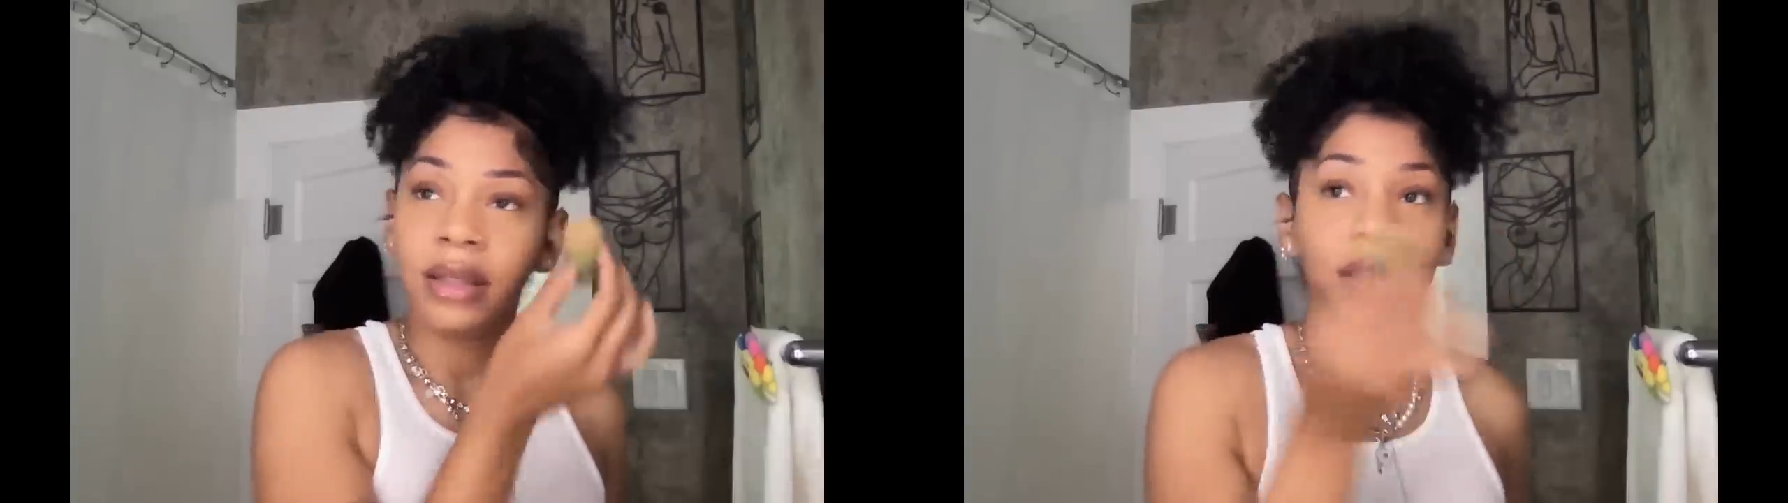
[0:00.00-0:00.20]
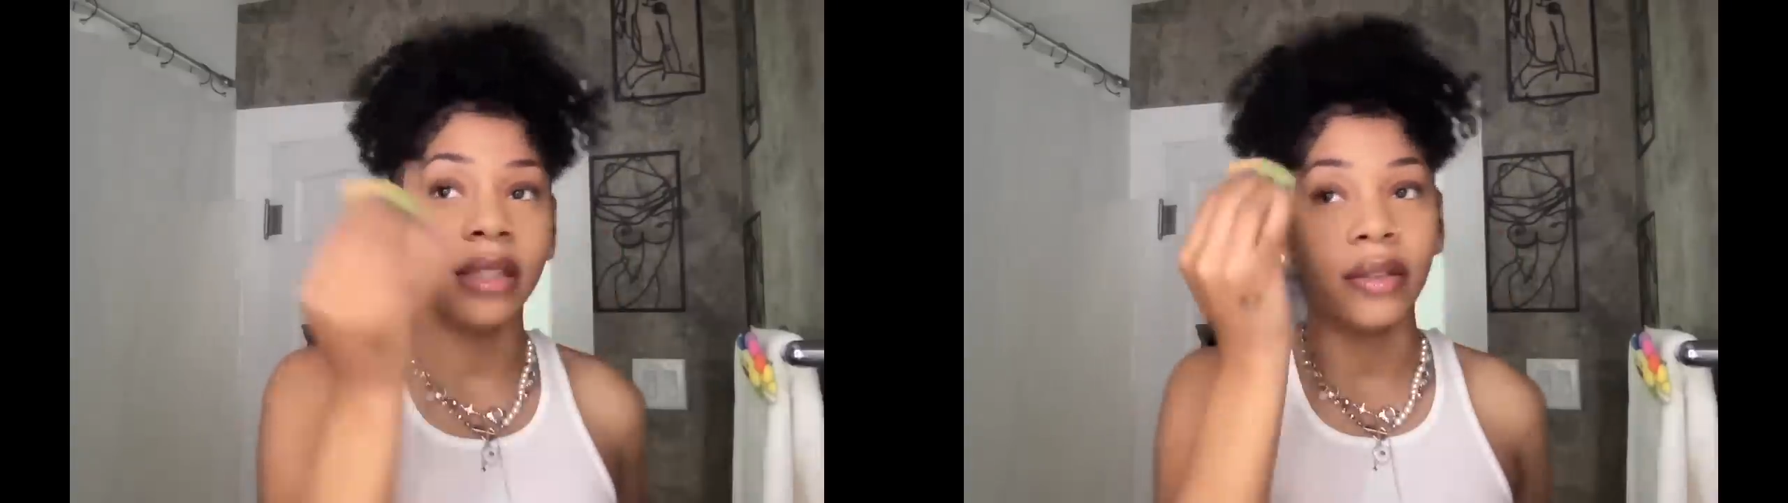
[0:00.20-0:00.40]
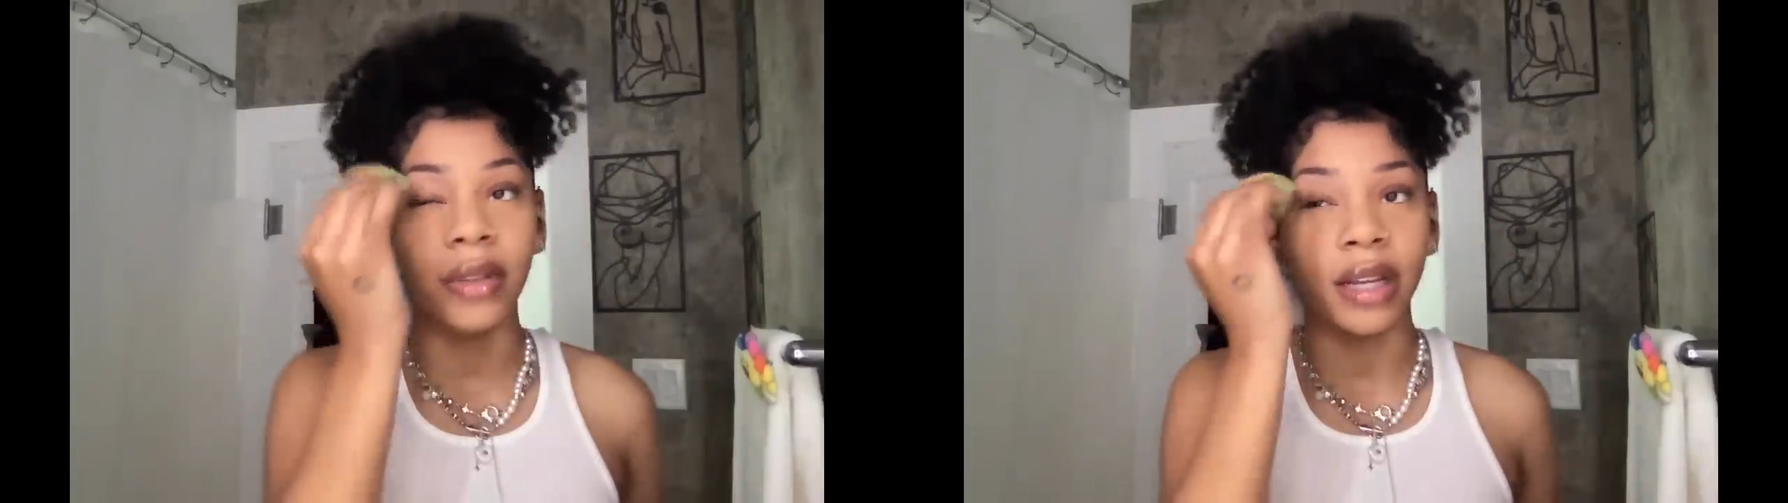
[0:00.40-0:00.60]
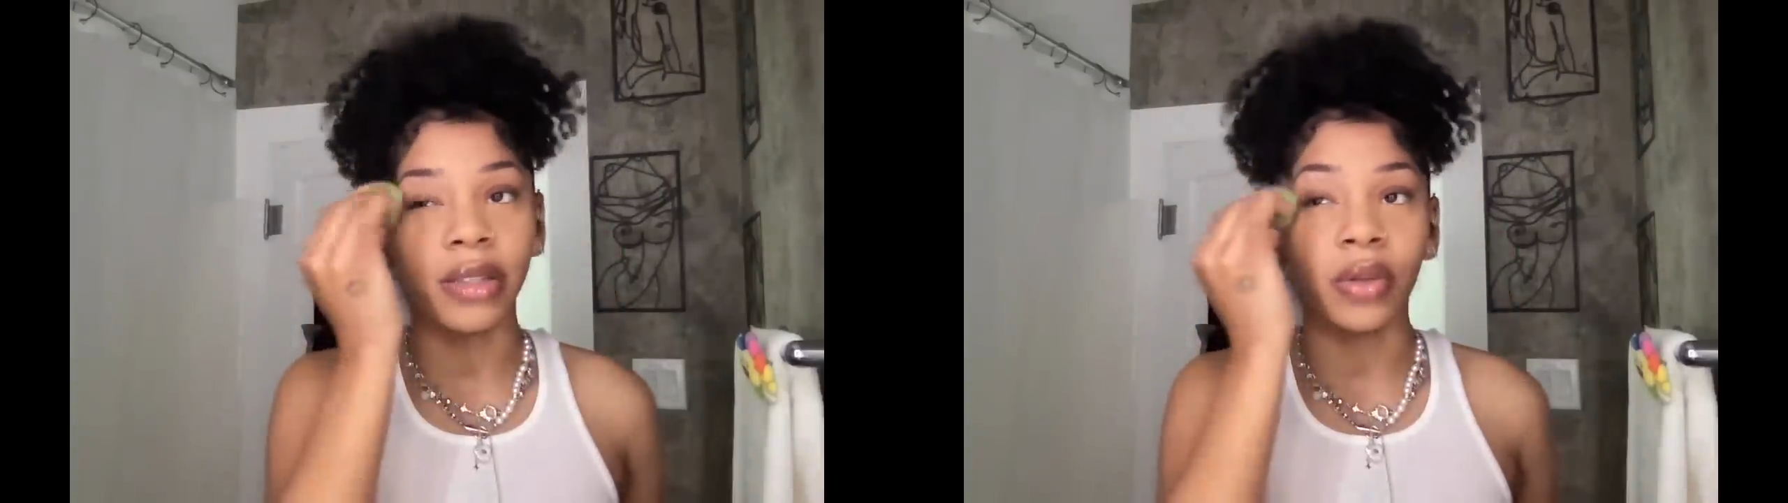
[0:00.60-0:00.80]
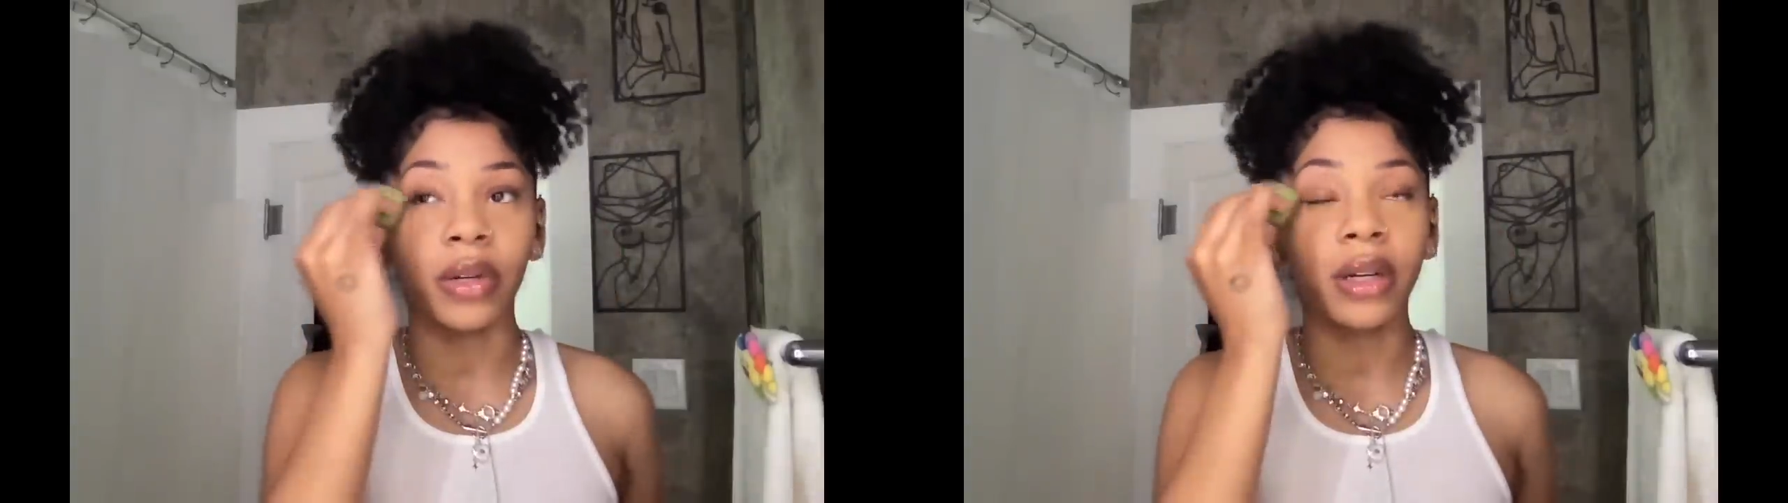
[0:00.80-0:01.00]
and things of that
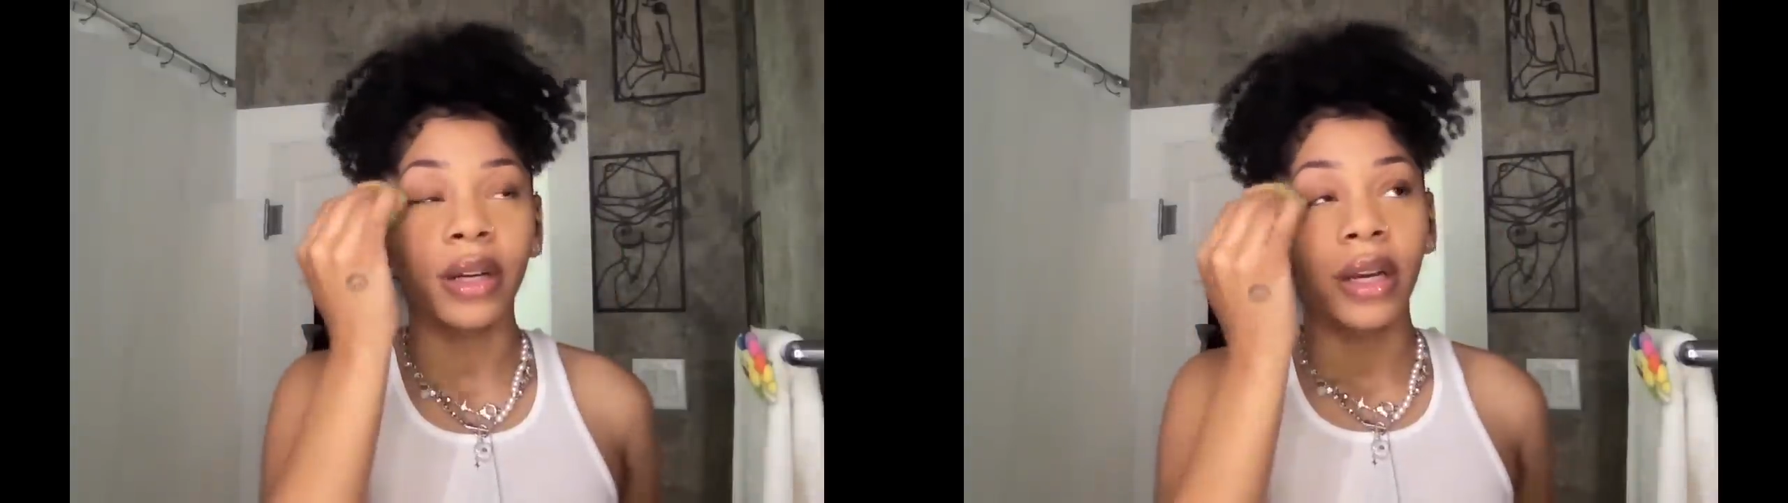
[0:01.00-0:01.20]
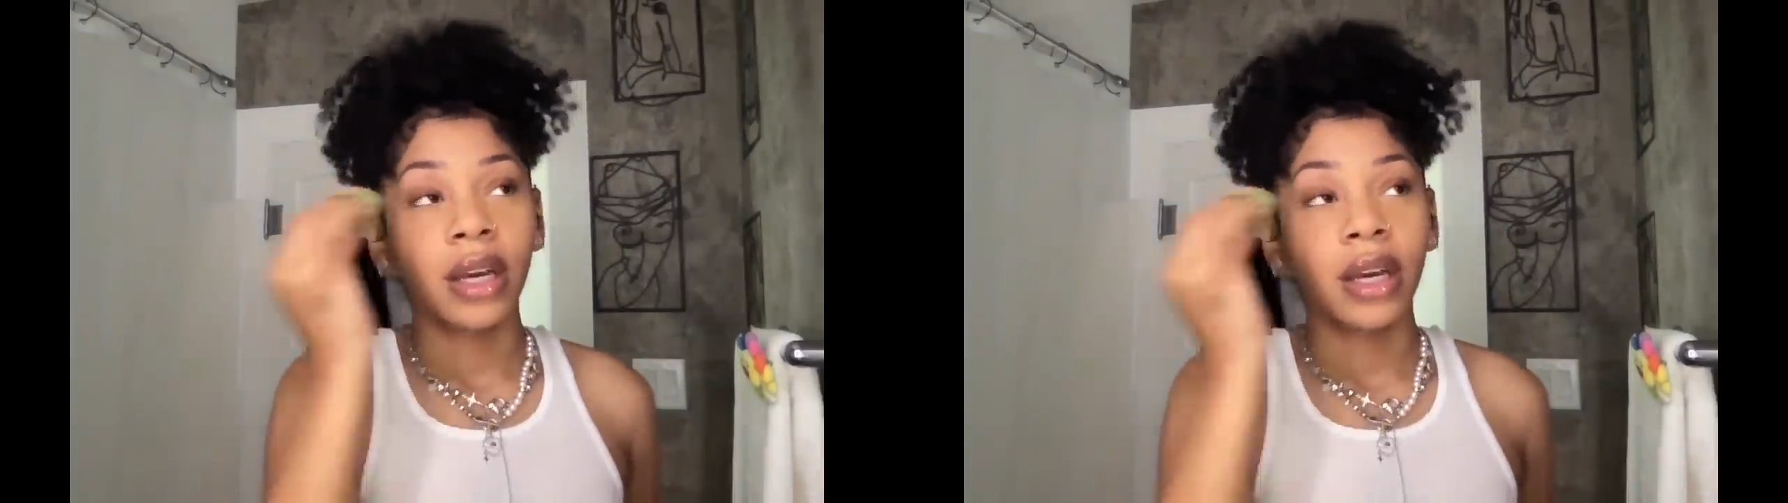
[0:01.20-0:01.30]
sort,